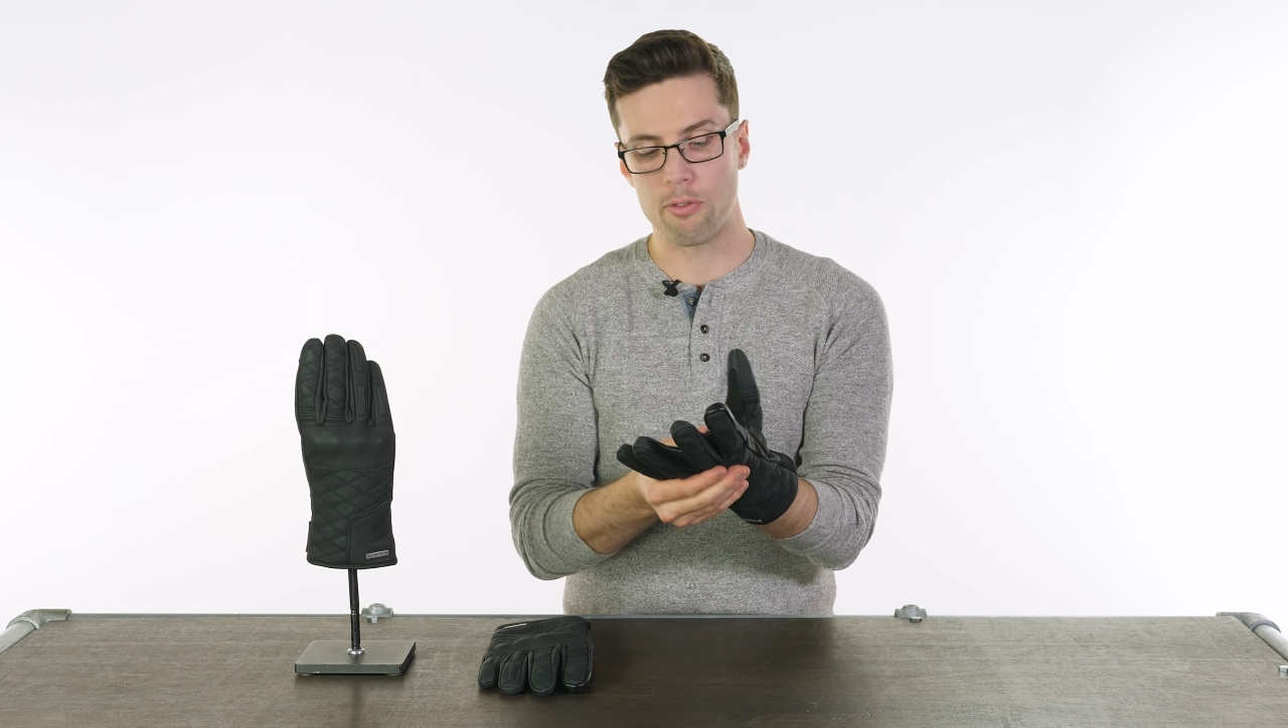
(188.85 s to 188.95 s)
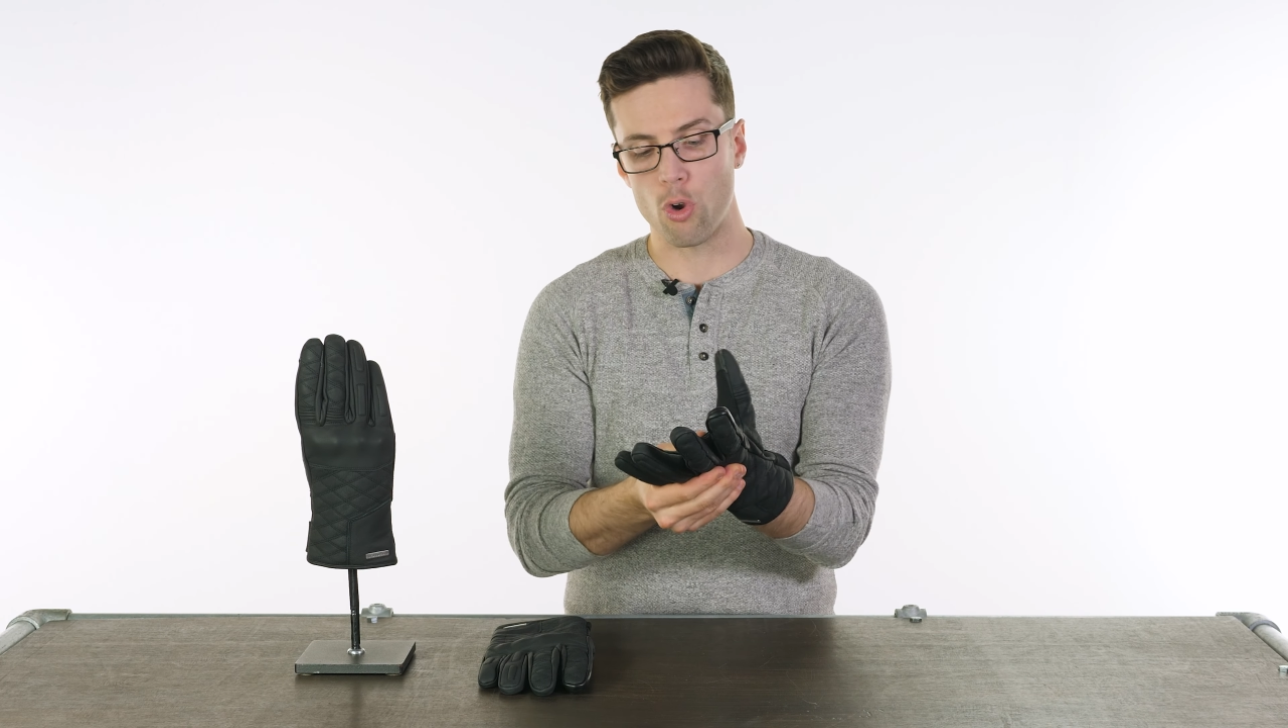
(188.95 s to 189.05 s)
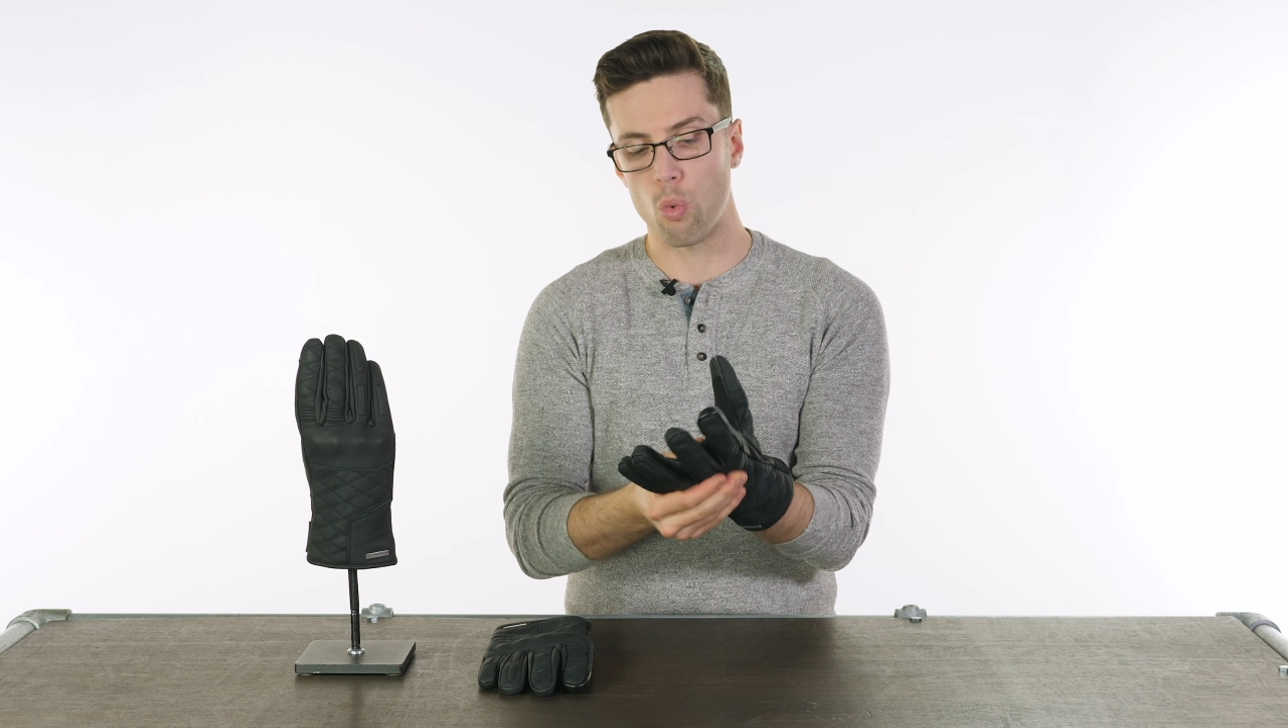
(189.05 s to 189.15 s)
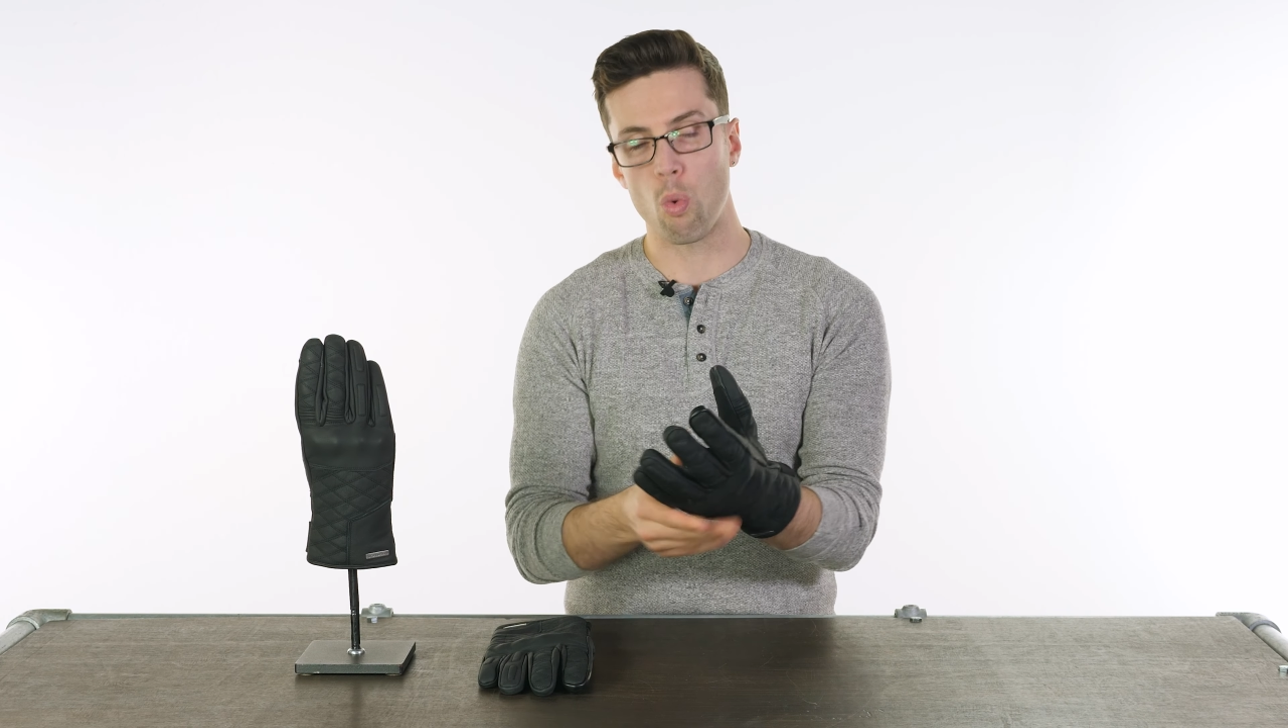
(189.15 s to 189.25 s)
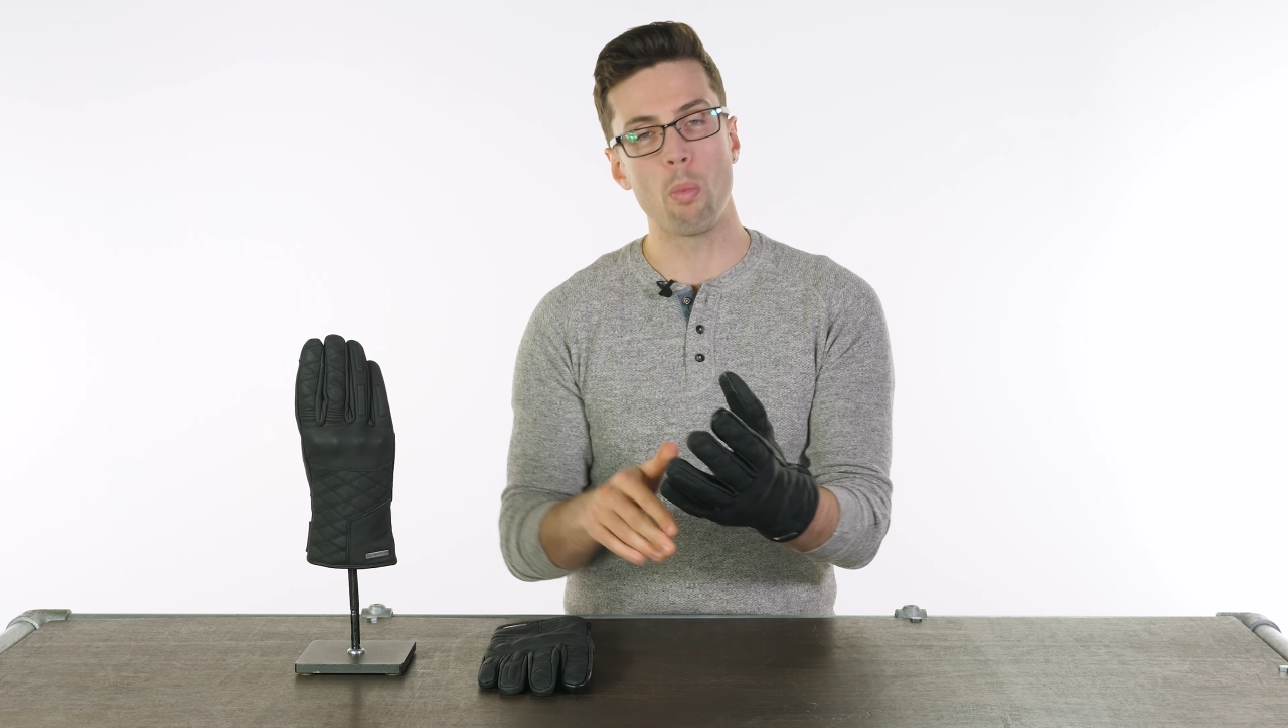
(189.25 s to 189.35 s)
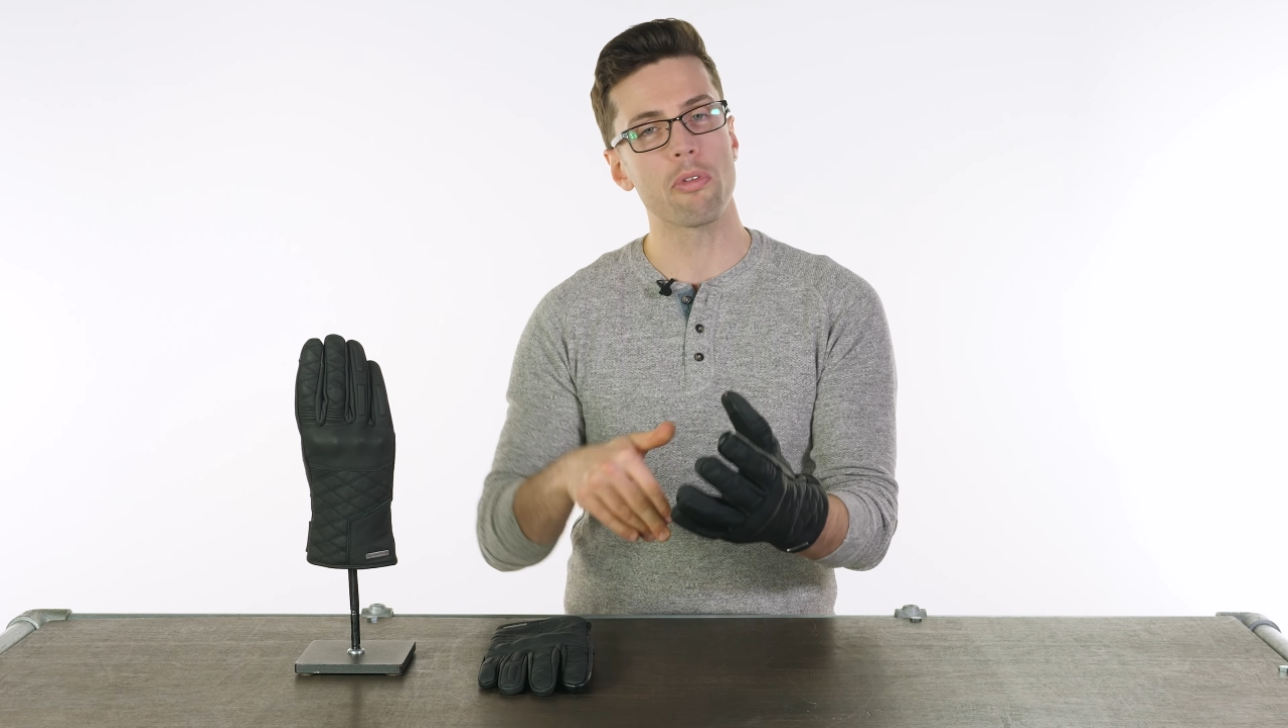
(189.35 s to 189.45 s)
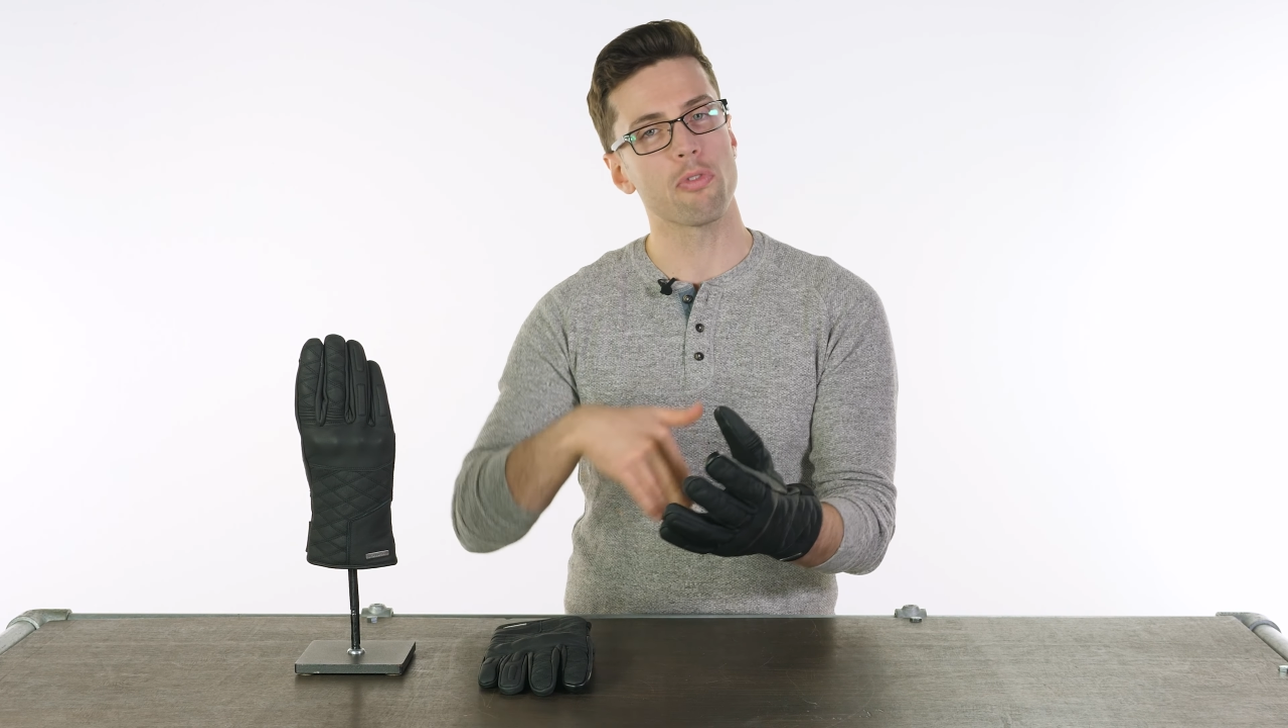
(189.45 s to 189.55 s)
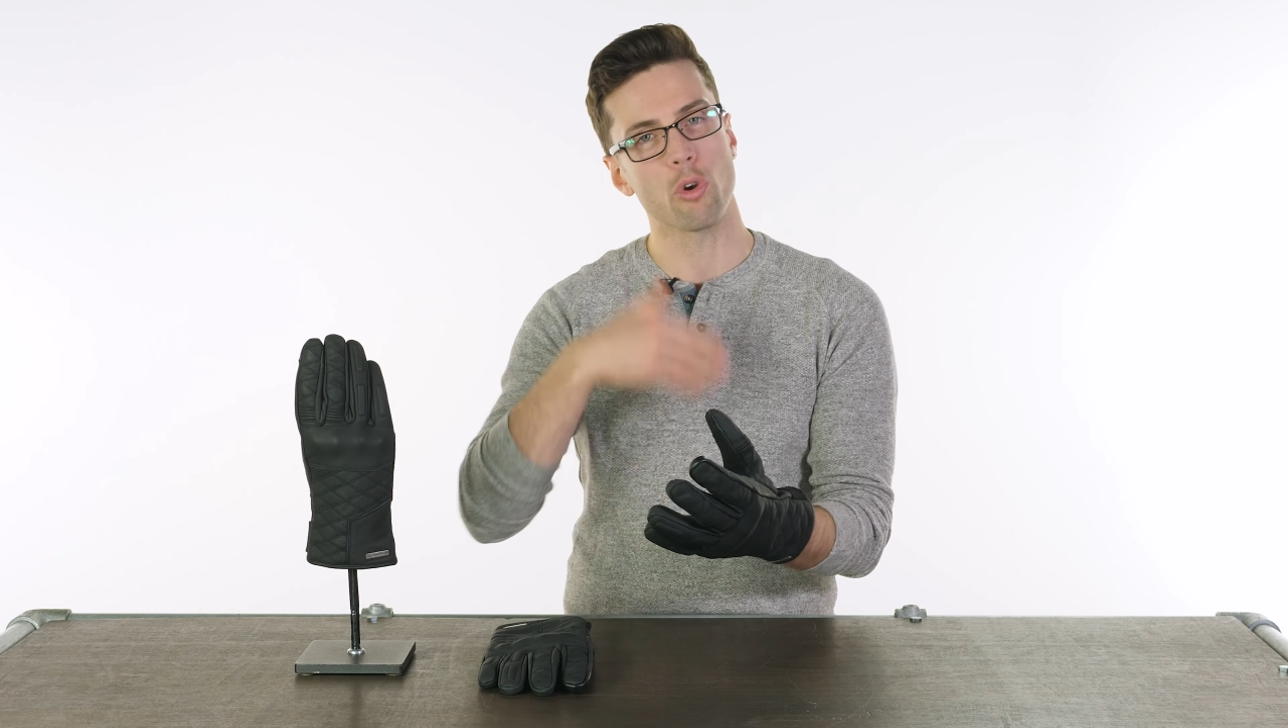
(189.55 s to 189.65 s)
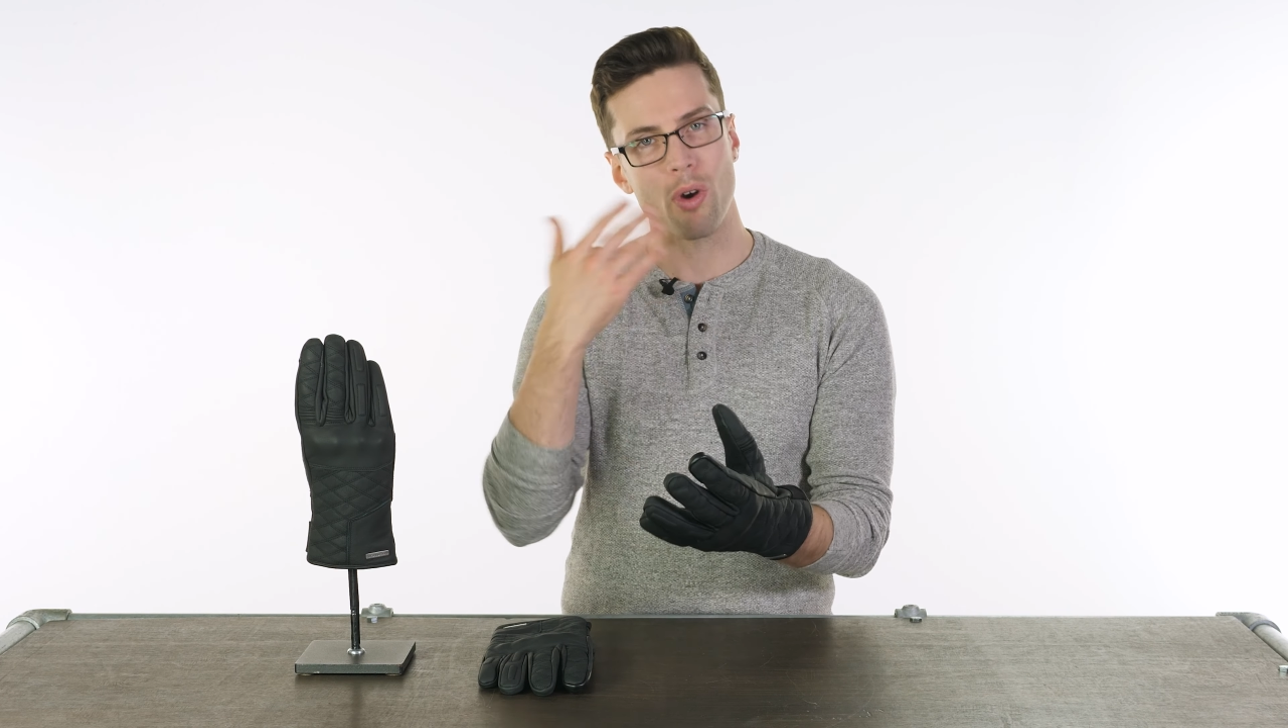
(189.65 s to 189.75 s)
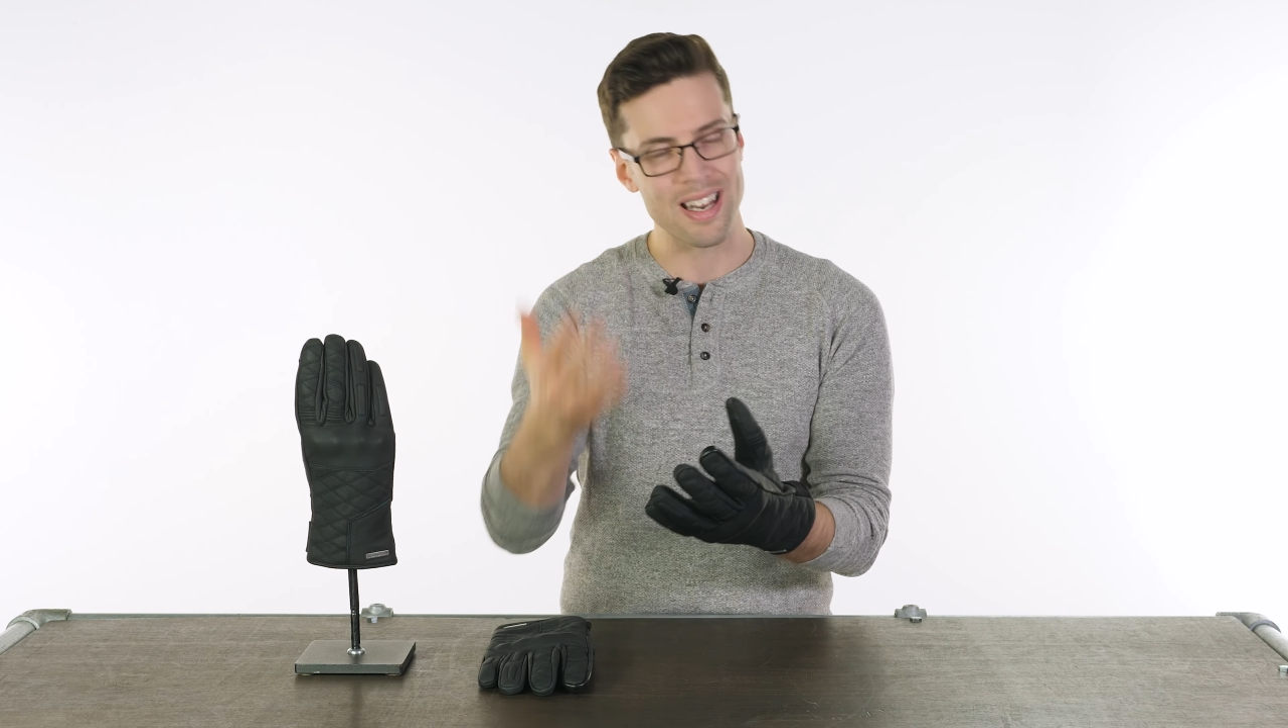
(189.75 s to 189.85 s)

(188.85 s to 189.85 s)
for your warmth, for your